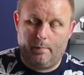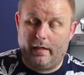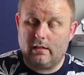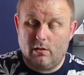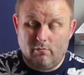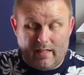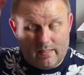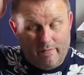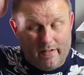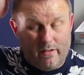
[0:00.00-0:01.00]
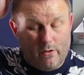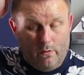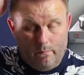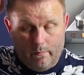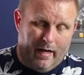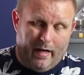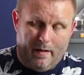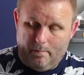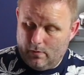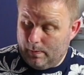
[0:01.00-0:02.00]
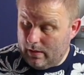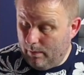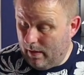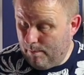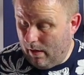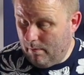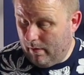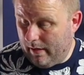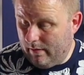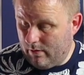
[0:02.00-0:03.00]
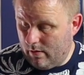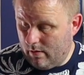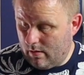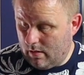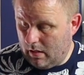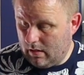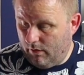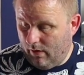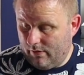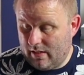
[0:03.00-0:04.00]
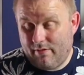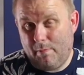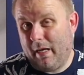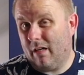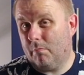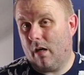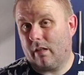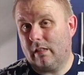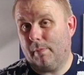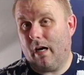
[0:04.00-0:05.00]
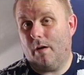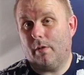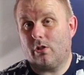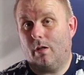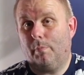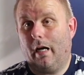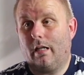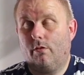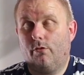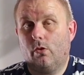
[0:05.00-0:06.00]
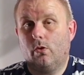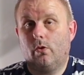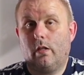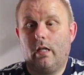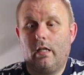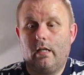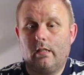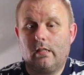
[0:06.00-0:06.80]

but it's still relatively new, um, especially when you bear in mind 65 £70 mark is about how much I pay for the